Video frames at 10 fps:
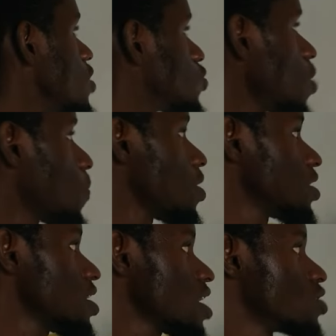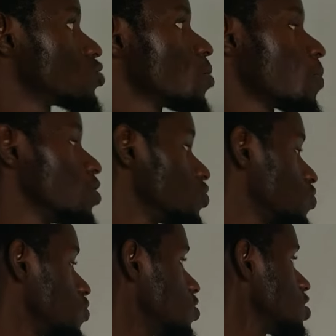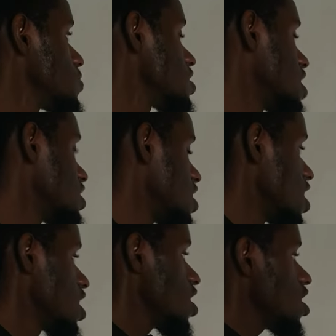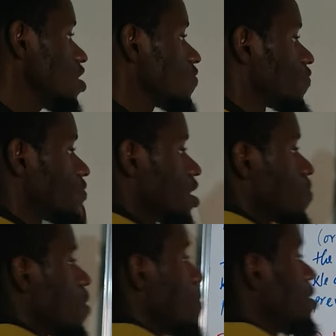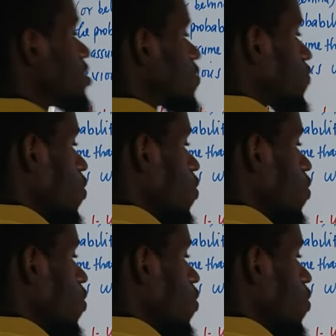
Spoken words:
0.8 and 0.2. This means that if the probability